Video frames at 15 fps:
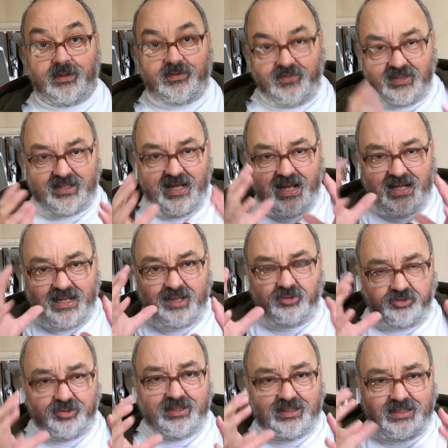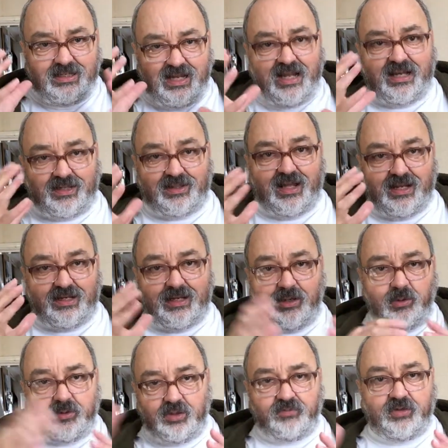They can actually enact that
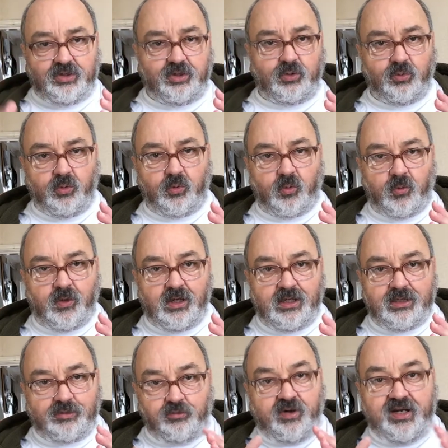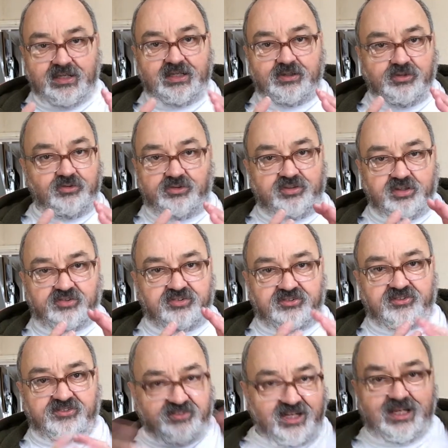now under the new law. Granny can just
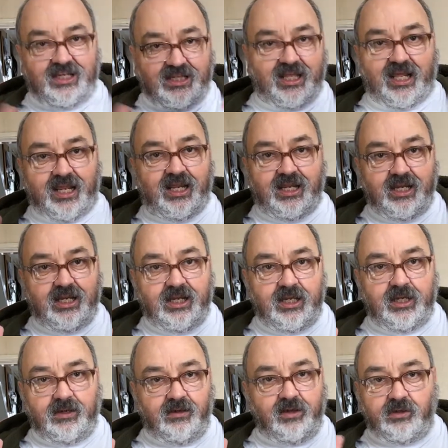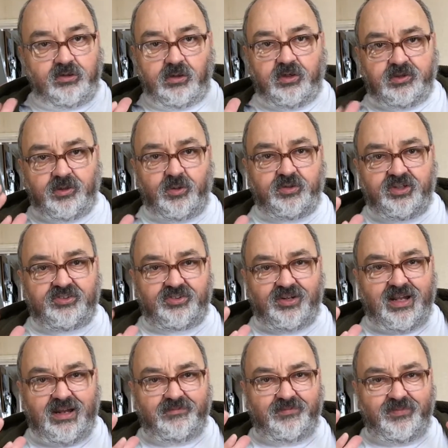sit there. Local authorities can
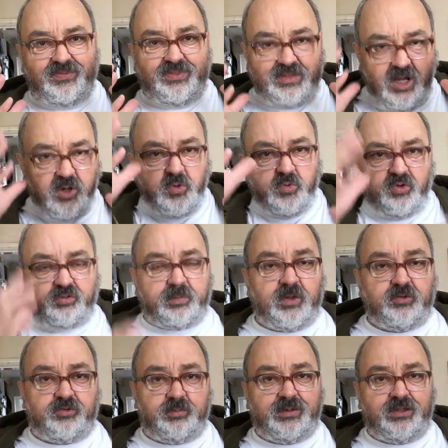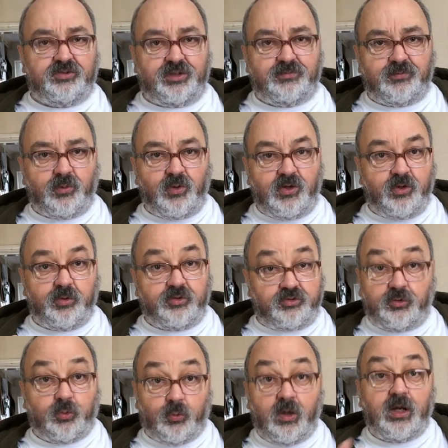have no responsibility for her at
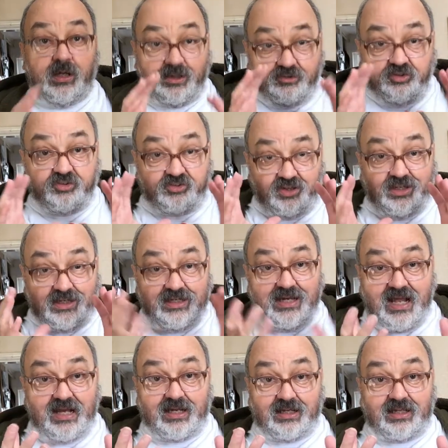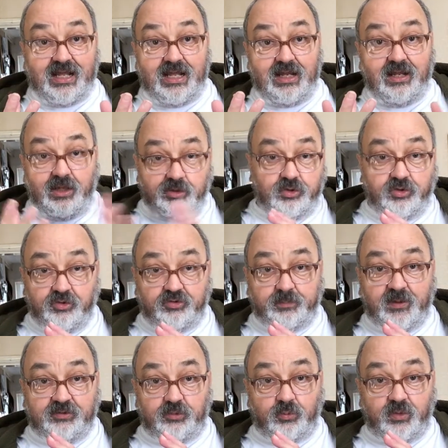all. Just enact that under the
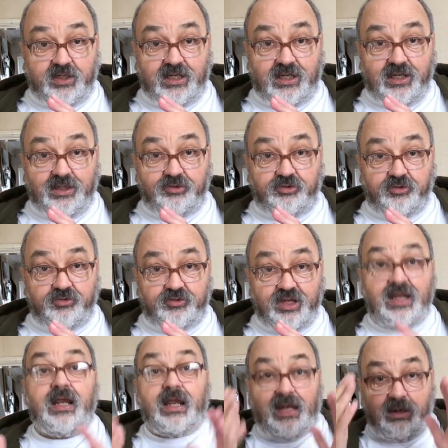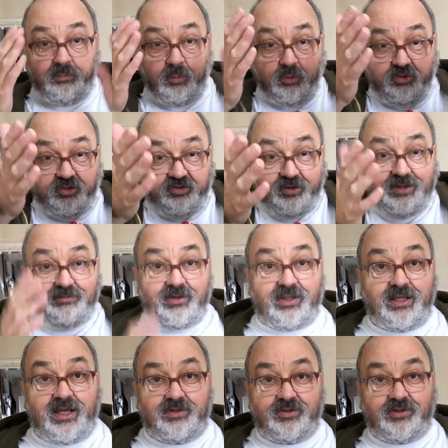special regulations and we'll just leave her
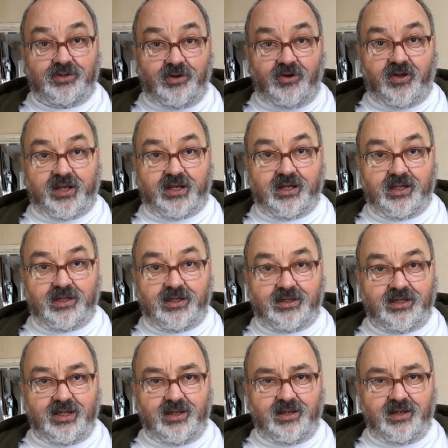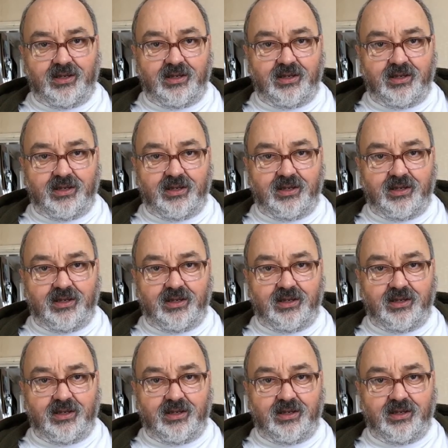there to die. Yeah?